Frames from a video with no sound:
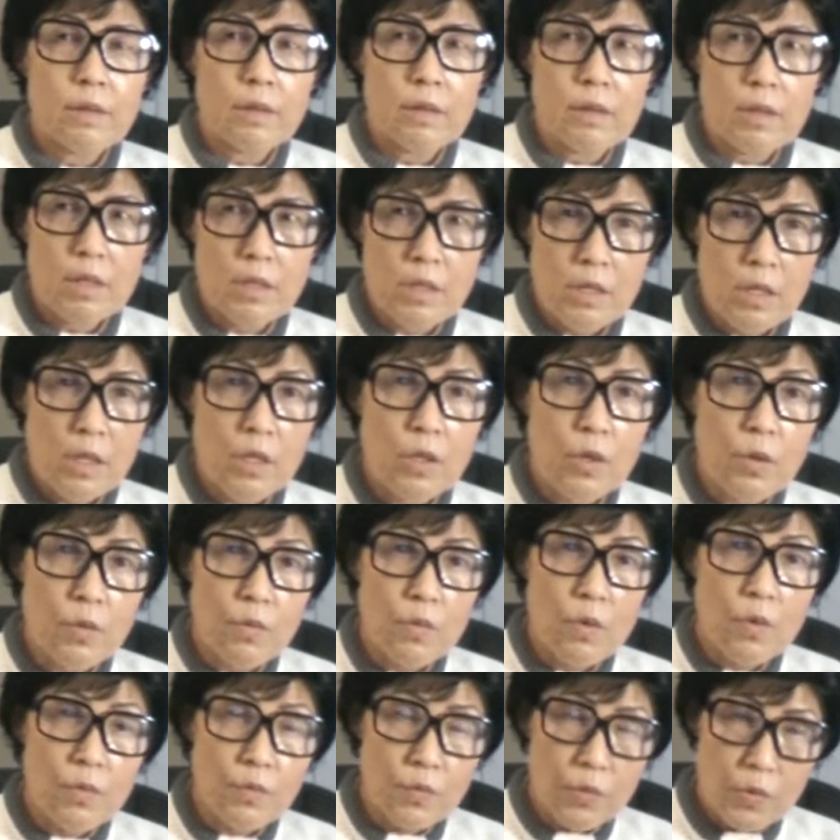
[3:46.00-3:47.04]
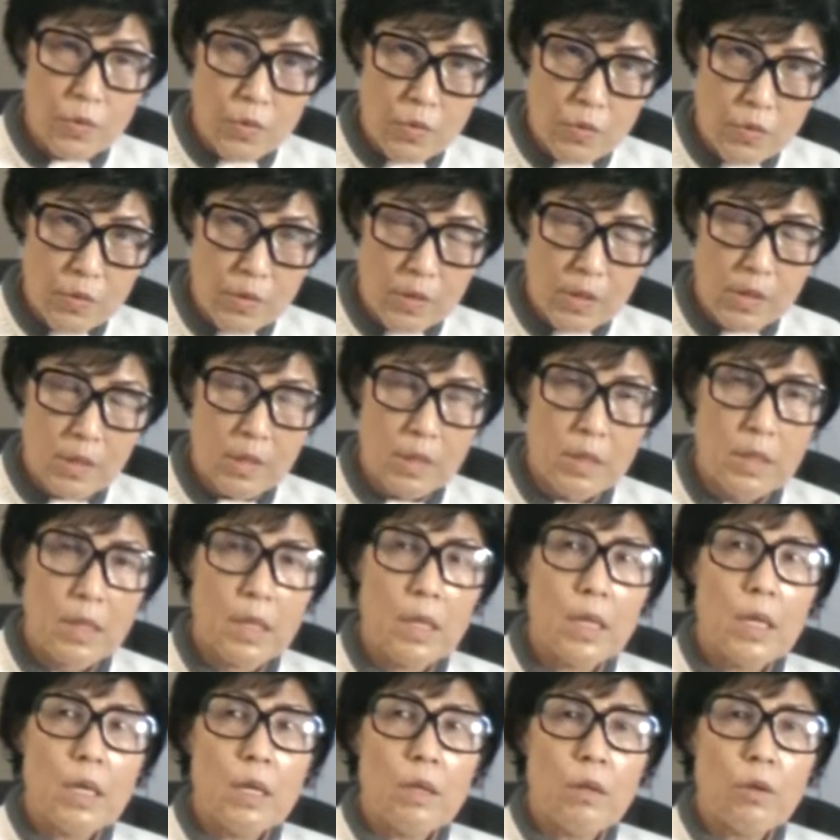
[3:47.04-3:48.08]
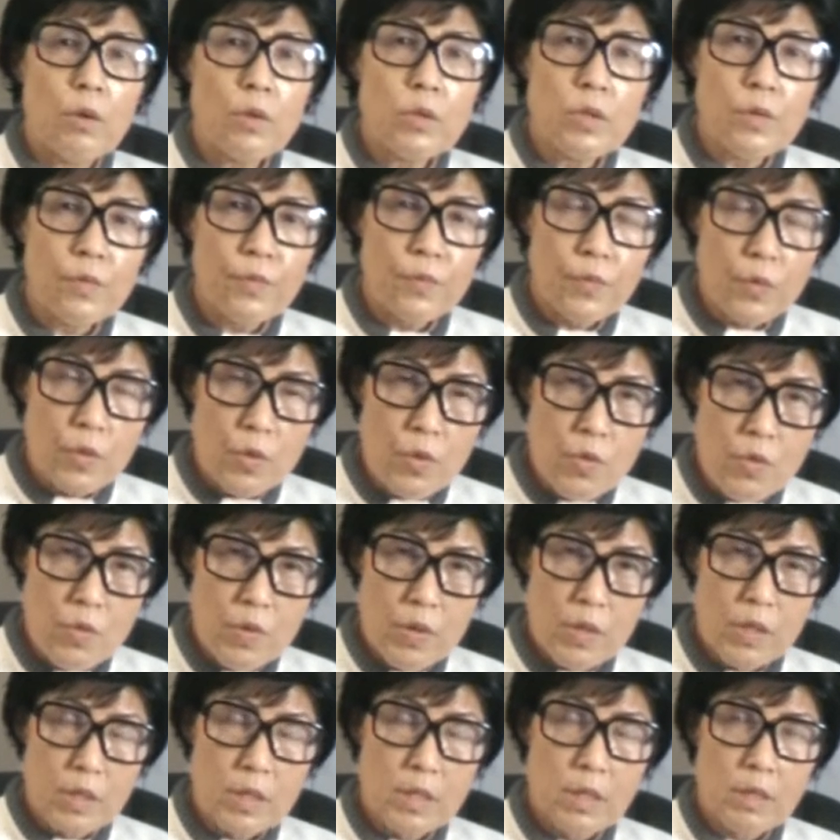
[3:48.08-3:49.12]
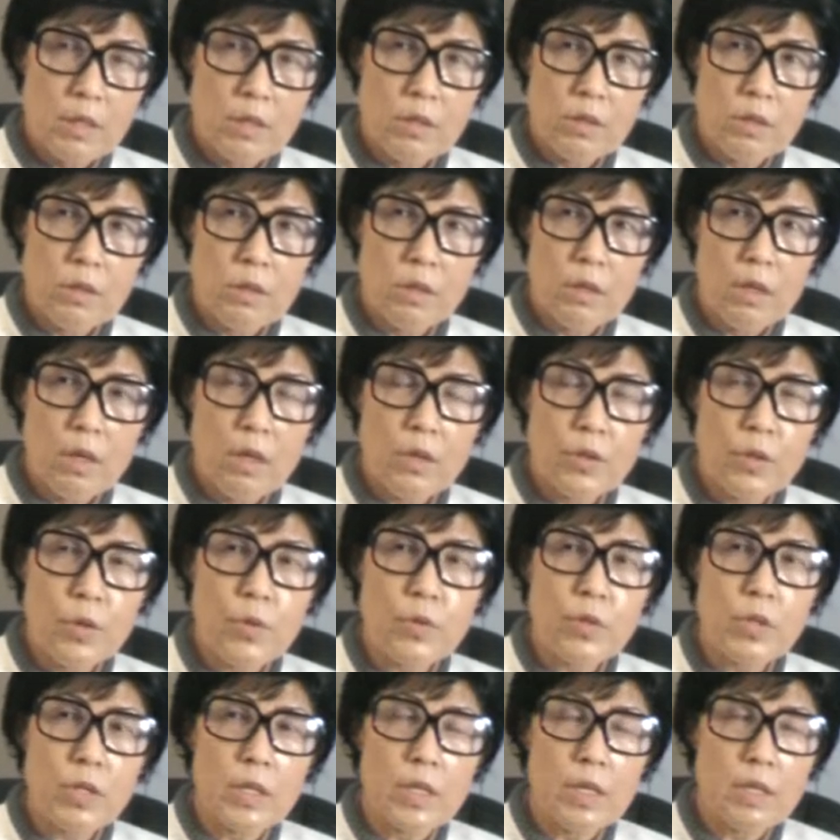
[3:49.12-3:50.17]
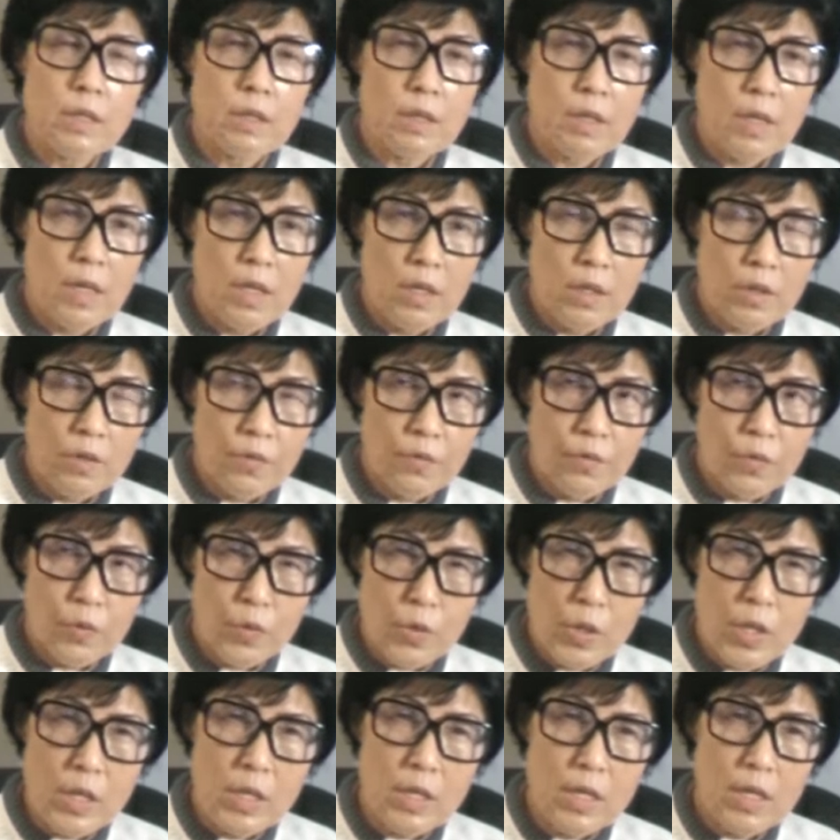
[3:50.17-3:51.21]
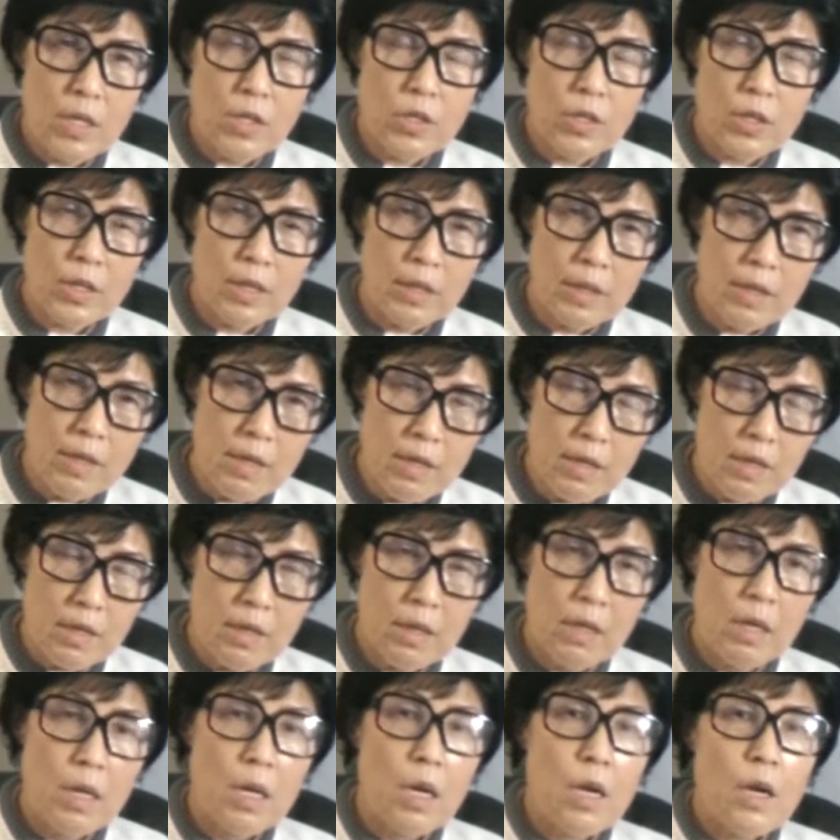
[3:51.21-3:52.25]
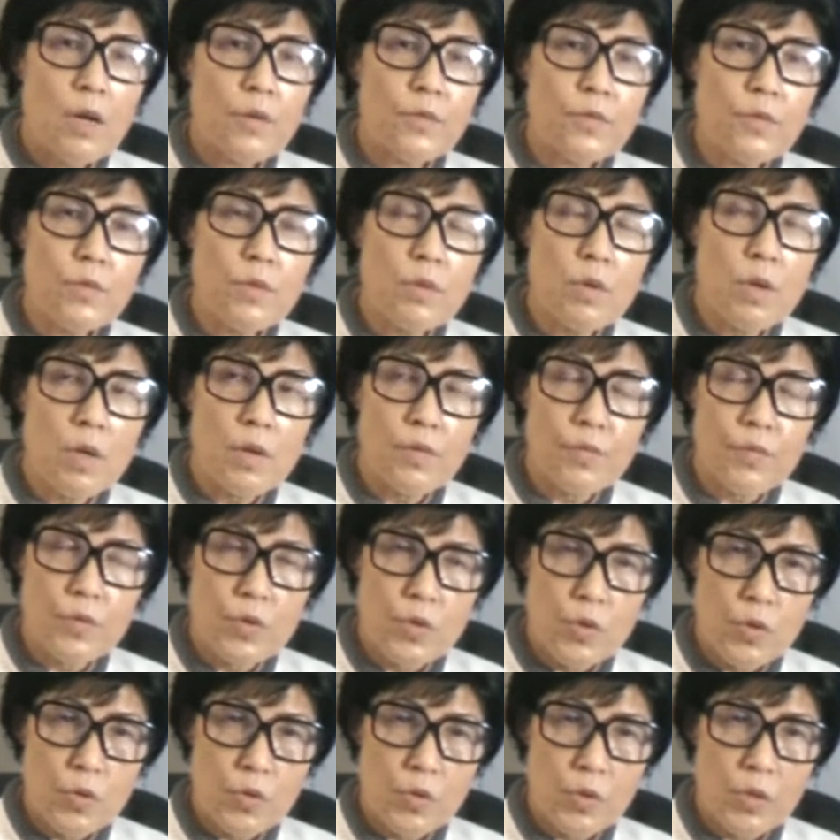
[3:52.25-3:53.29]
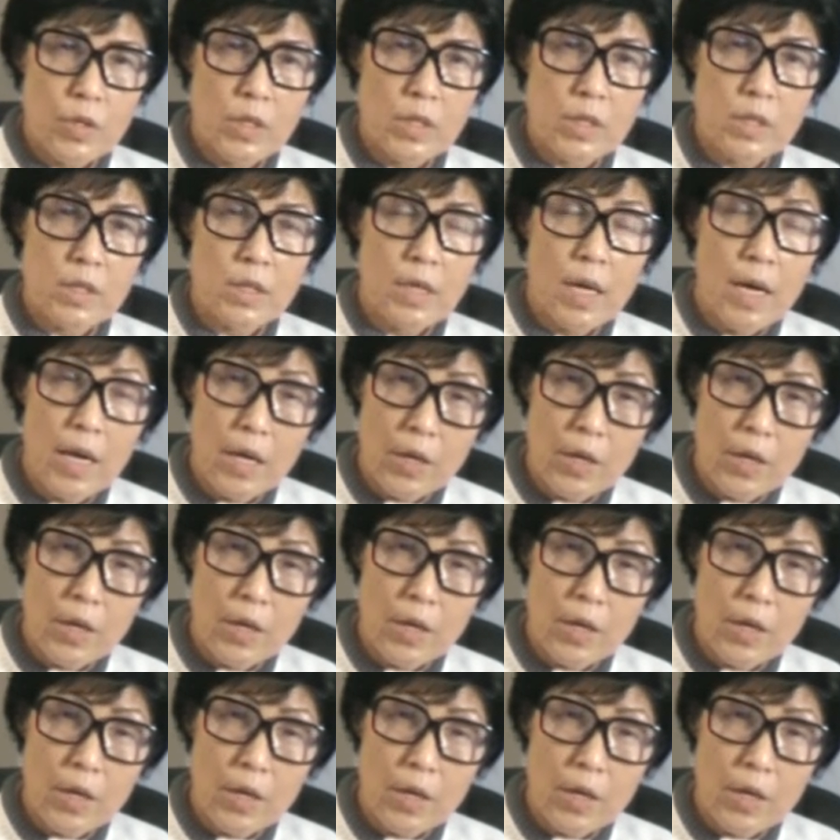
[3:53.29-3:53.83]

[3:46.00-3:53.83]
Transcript: the synovial fluid. Those fluid usually is kind of greenish, clear, full of nutrients,